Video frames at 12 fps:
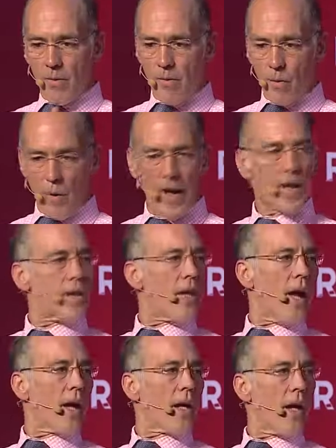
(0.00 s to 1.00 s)

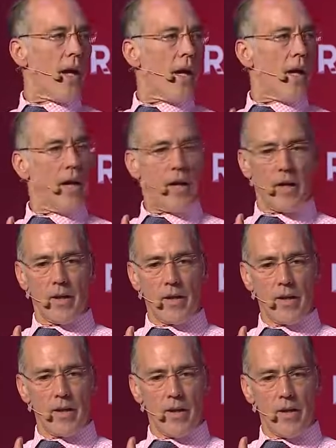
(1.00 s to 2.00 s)
RegTech
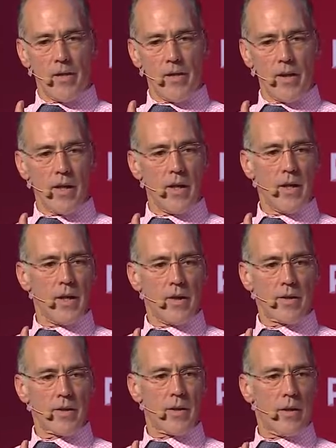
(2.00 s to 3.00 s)
and
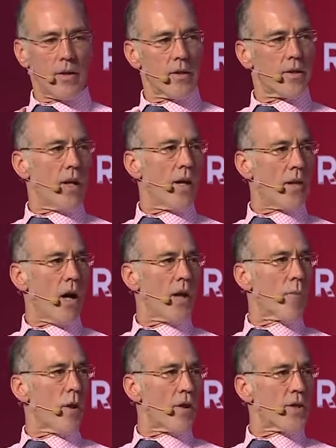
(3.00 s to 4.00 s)
it's a
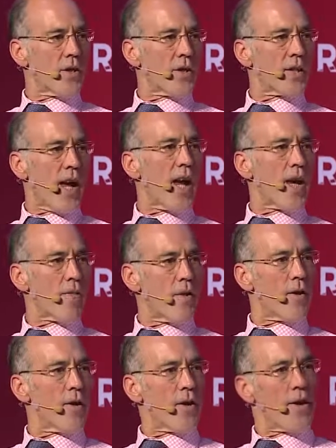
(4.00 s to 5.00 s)
young person's game. They're